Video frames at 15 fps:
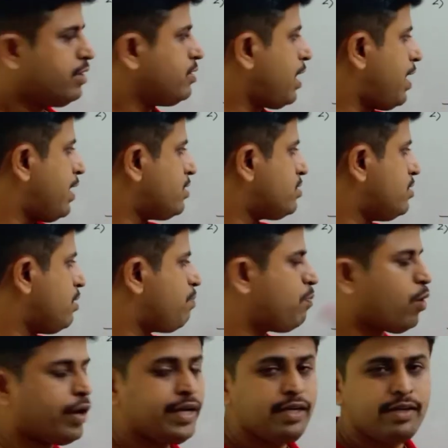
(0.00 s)
As the
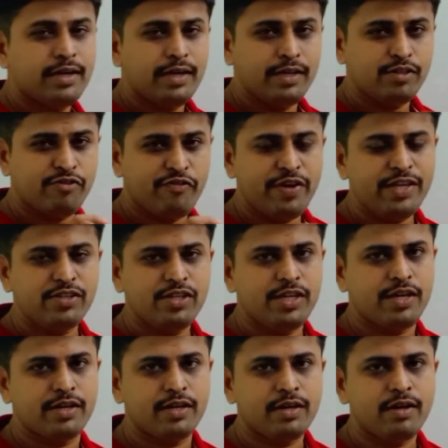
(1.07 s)
point is fixed
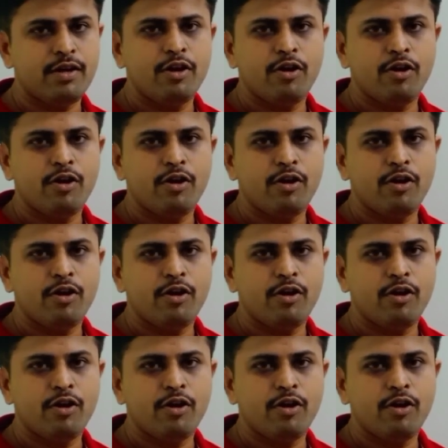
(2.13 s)
here,